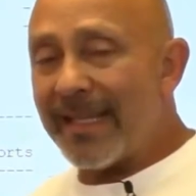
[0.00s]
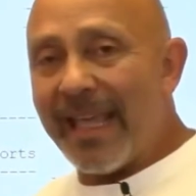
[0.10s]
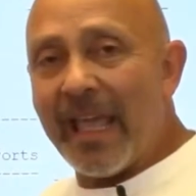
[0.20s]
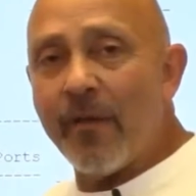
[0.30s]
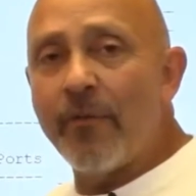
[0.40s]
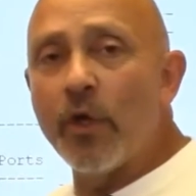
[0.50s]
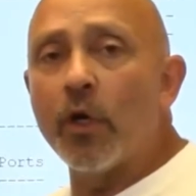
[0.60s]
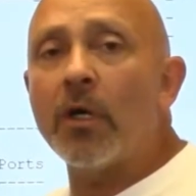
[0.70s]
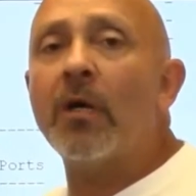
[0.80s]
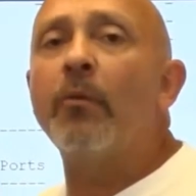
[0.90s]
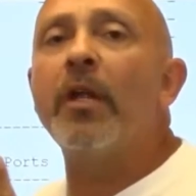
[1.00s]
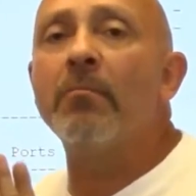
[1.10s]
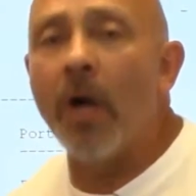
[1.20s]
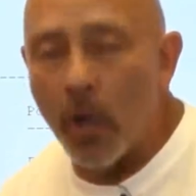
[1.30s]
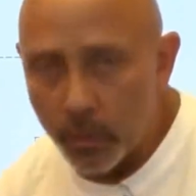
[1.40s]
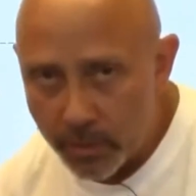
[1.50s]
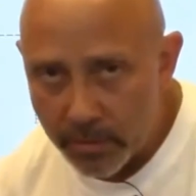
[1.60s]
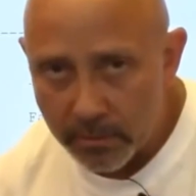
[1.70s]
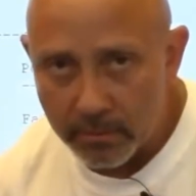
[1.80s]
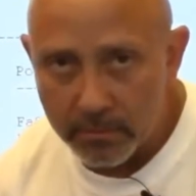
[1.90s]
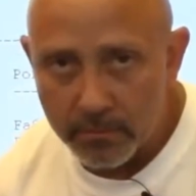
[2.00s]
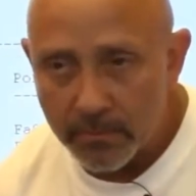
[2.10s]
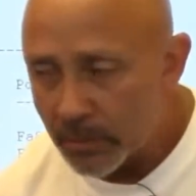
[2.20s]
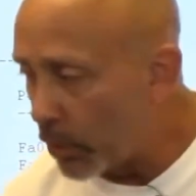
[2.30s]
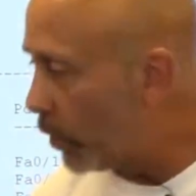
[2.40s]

if you're remote to your